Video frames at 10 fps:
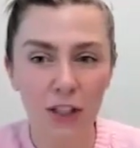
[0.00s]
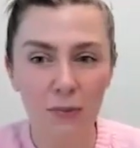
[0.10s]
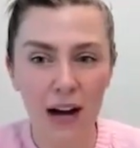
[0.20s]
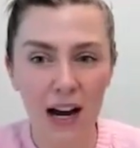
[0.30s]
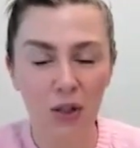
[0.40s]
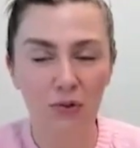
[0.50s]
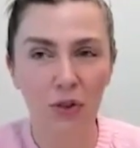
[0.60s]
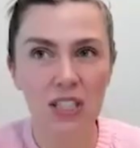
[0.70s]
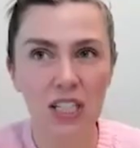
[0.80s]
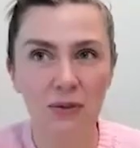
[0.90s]
feedback you've
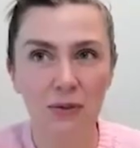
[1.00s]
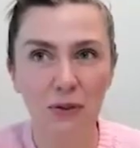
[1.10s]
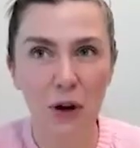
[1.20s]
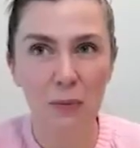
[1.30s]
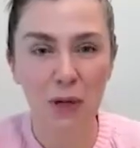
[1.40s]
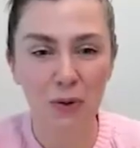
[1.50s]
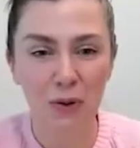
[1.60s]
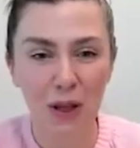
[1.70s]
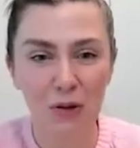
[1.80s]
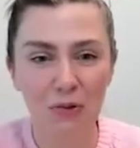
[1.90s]
received from
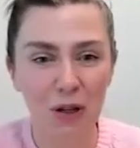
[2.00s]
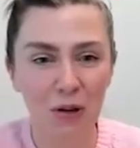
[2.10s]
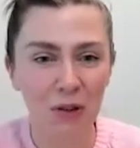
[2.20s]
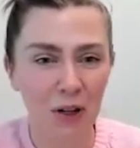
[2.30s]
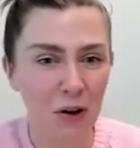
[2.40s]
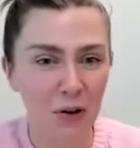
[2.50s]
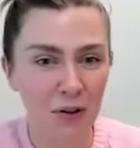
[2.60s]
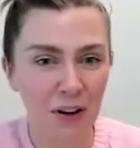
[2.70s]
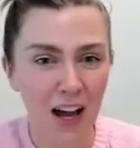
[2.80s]
people that you don't know?